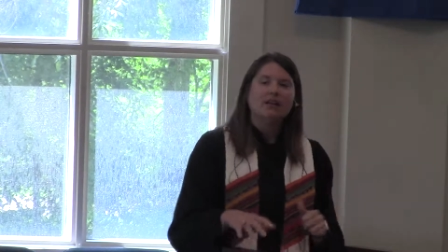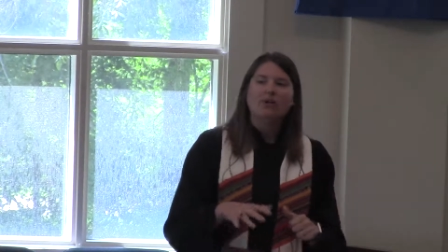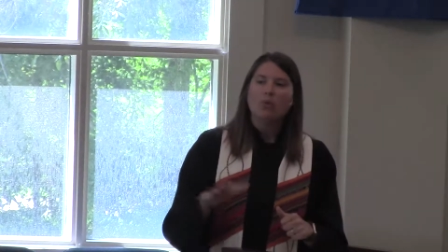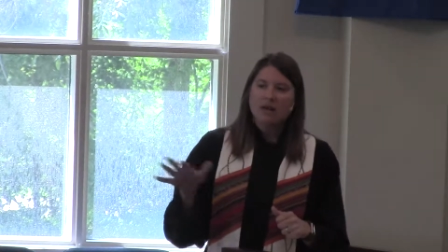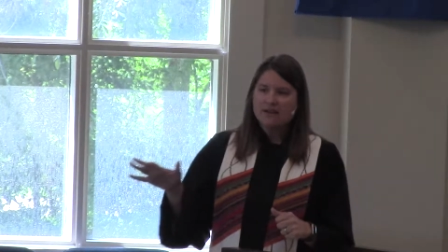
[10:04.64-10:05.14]

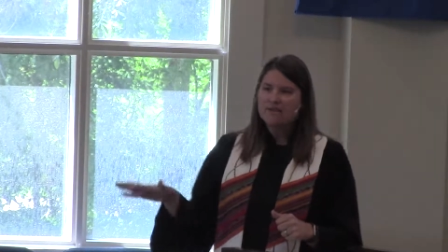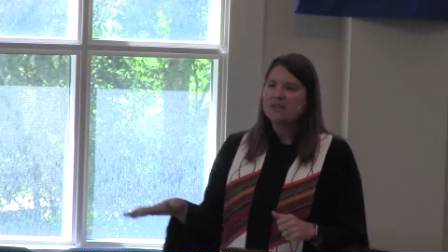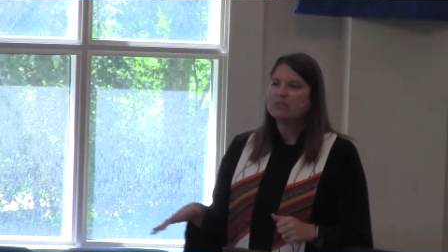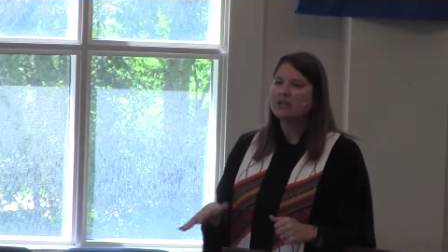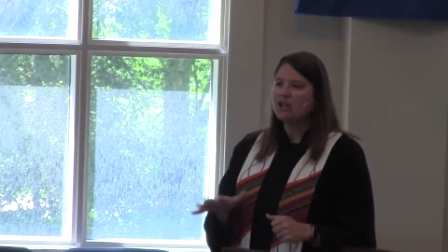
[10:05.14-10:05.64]
one of
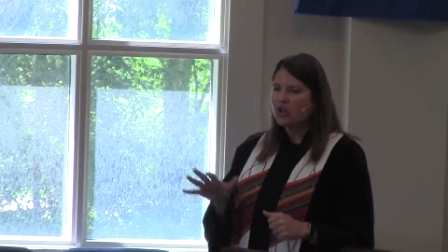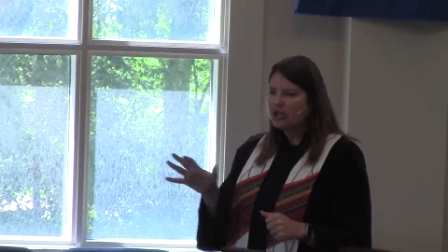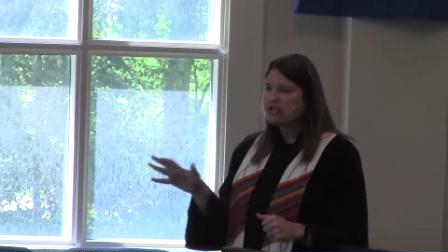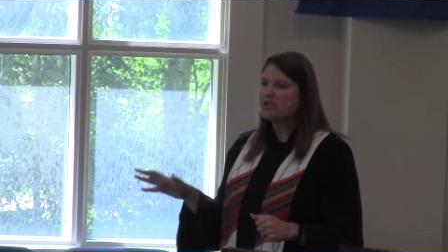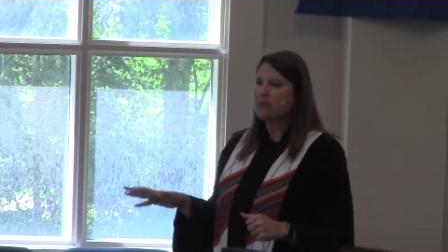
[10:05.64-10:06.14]
them
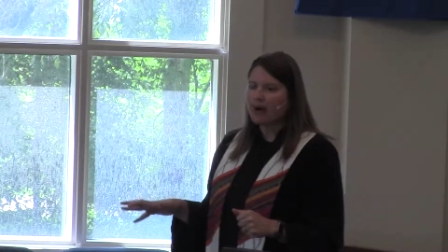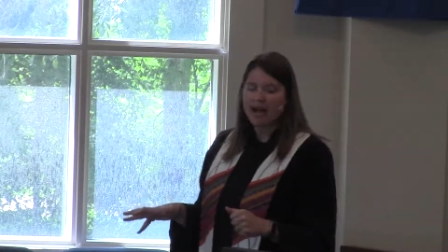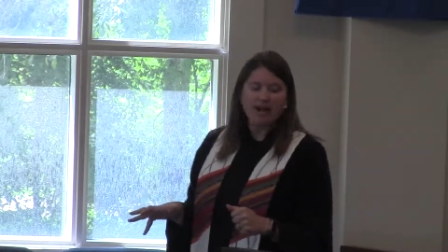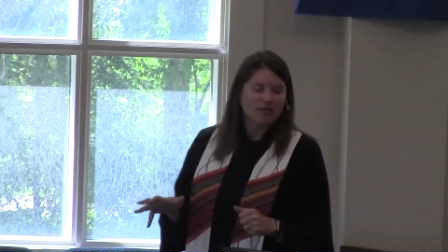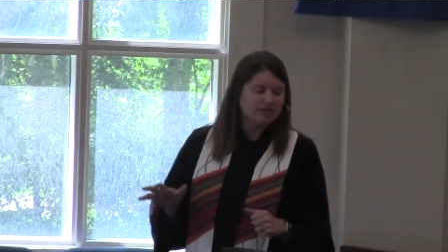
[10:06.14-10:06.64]
looks
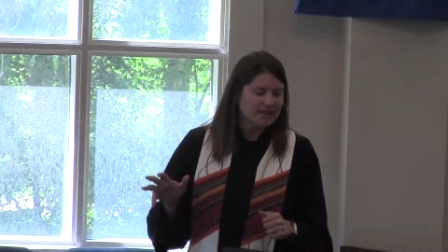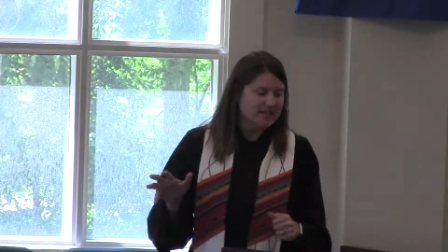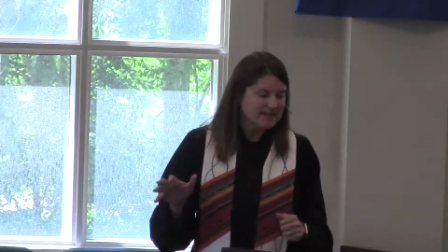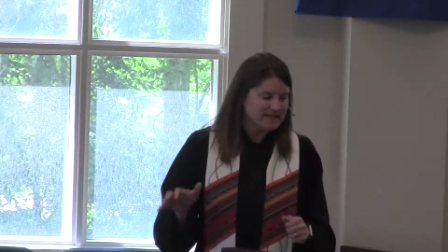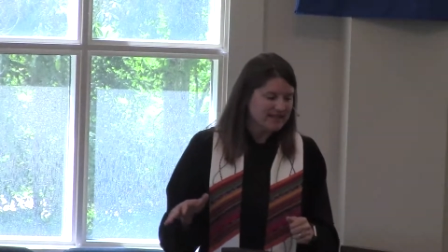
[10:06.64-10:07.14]
around
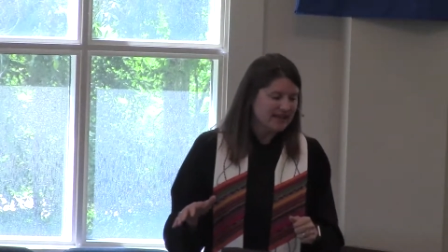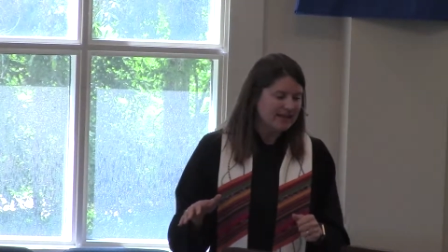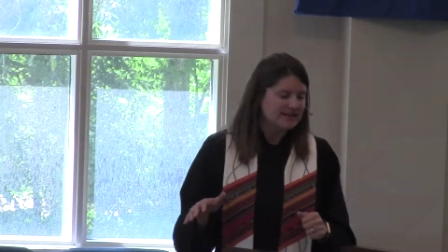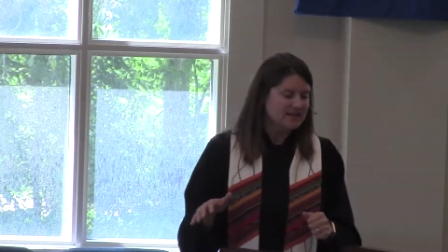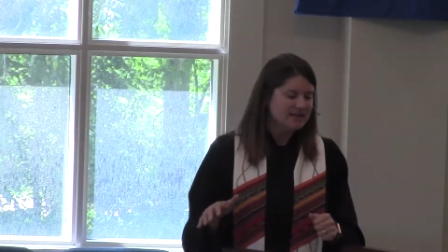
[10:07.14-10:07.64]
and says,